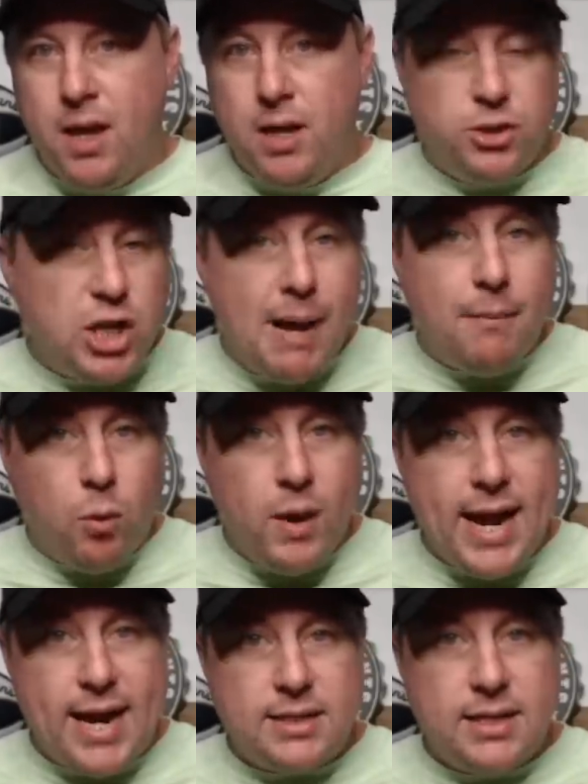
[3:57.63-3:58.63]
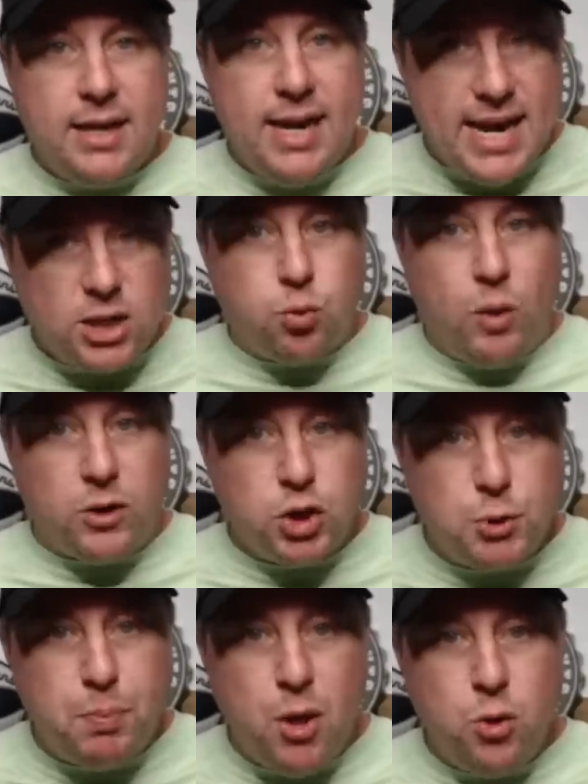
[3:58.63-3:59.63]
Ja Morant, he is
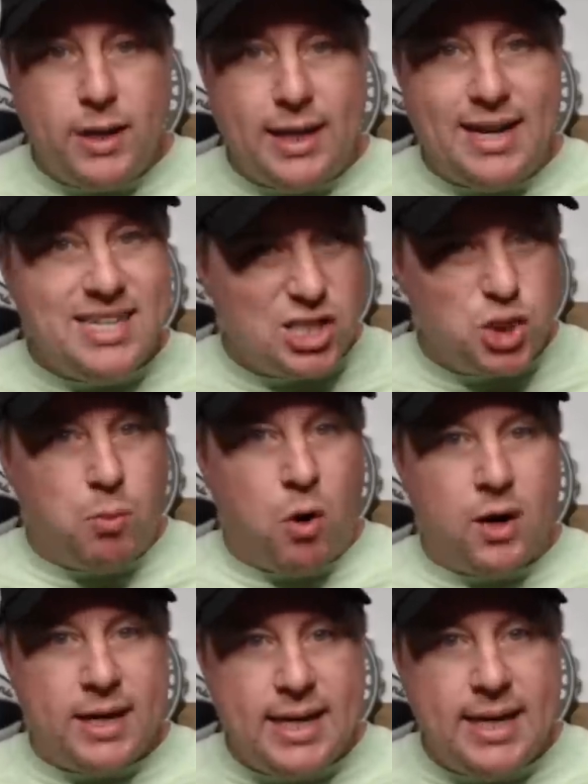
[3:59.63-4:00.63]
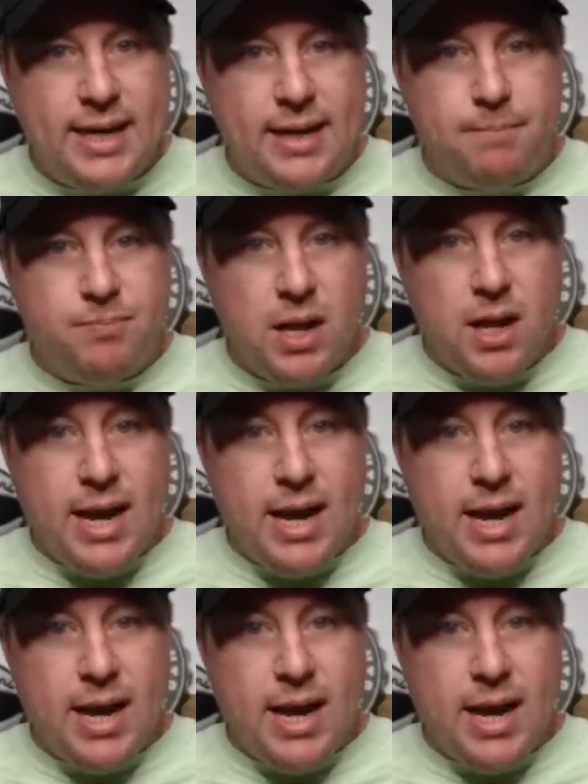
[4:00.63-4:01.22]
well-spoken. He's a smart kid.